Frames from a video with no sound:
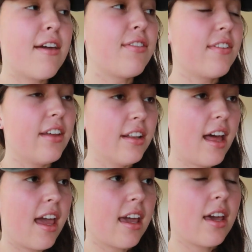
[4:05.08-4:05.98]
I feel
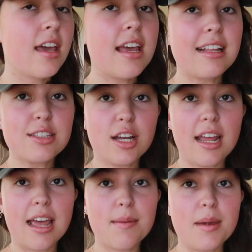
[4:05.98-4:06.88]
like it's
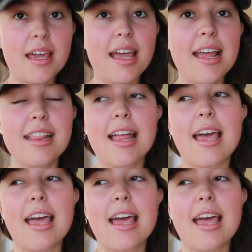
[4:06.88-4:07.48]
gonna hit me in